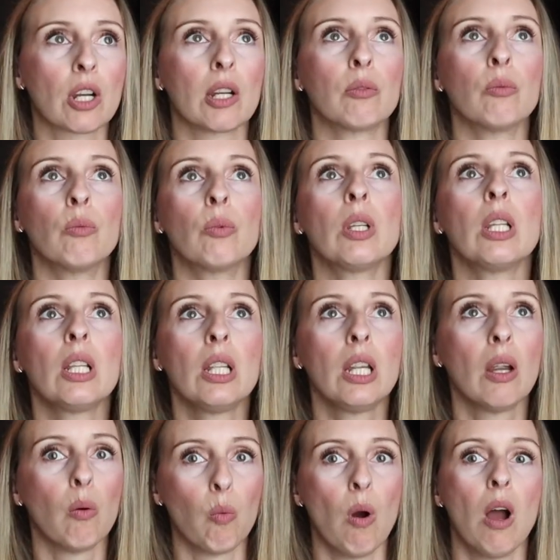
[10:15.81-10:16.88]
I
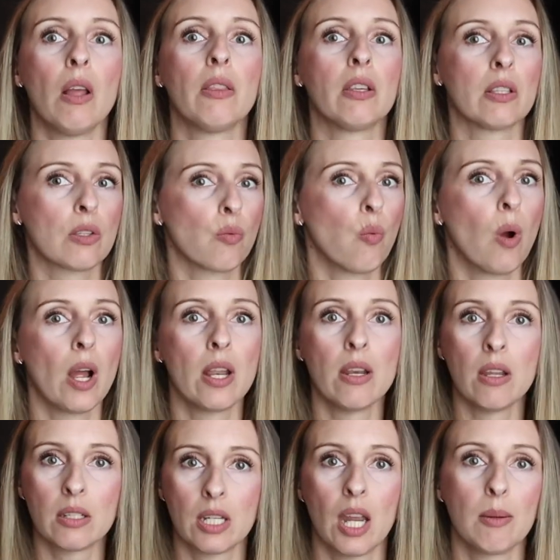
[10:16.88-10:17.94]
really want this one
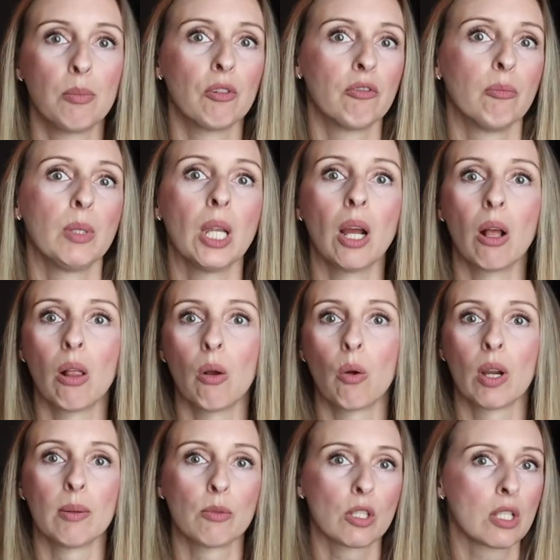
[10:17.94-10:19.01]
type of meal,
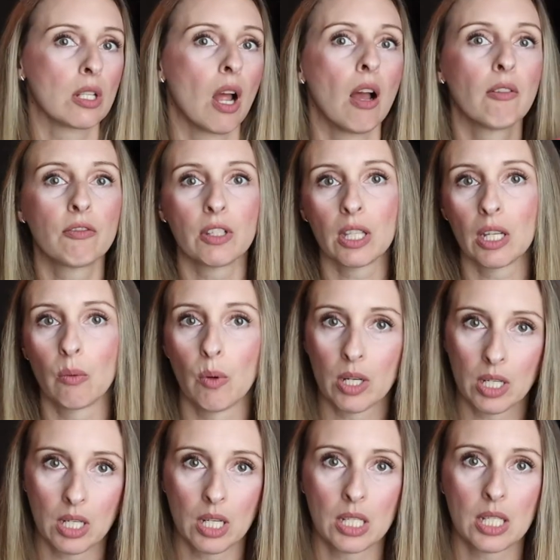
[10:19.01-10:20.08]
or I'm just not feeling what
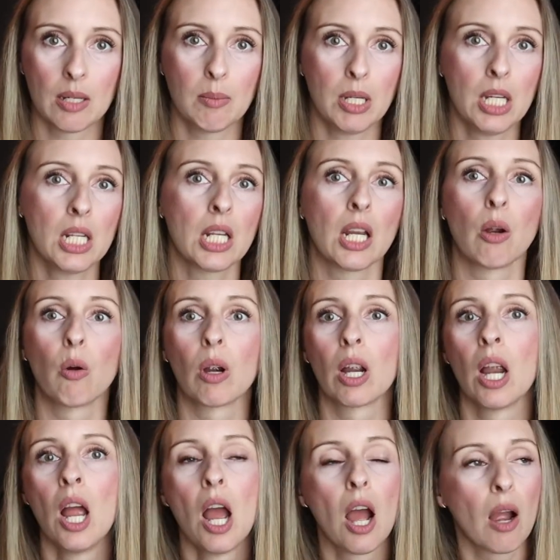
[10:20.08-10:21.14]
it is I'm eating, or
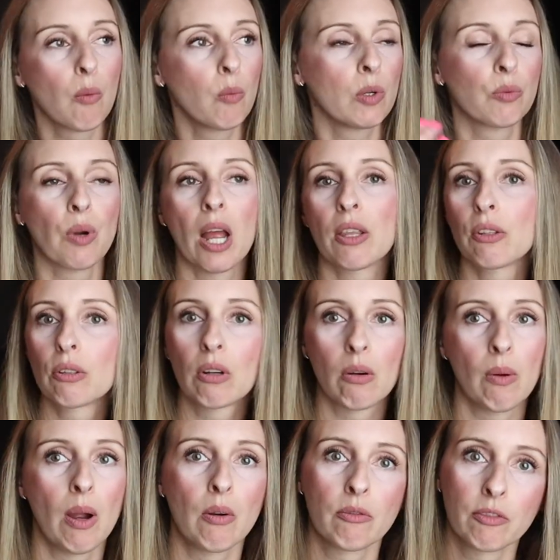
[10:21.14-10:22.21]
I would rather
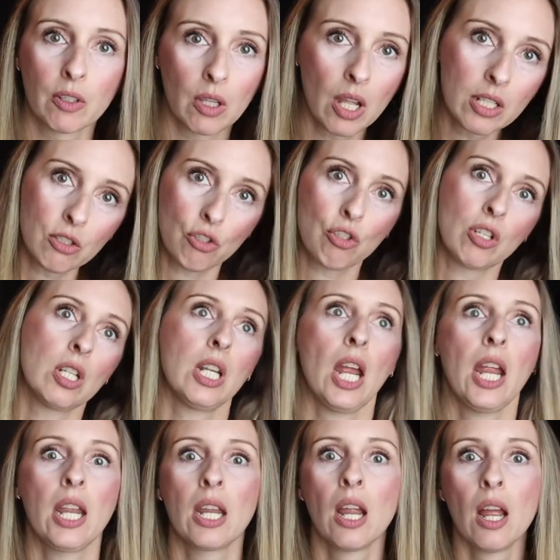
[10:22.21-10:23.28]
go out for lunch
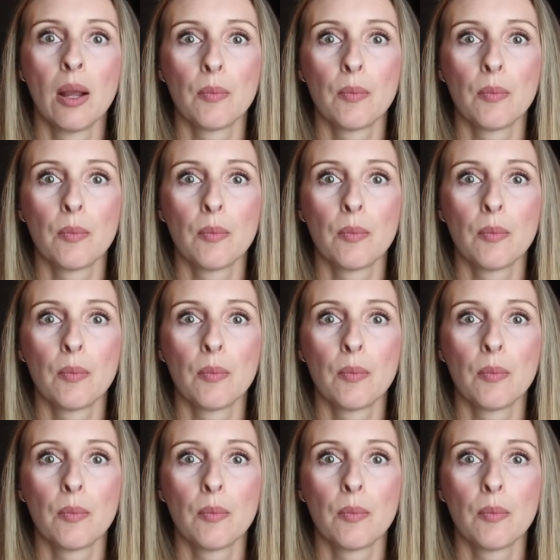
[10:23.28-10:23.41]
today,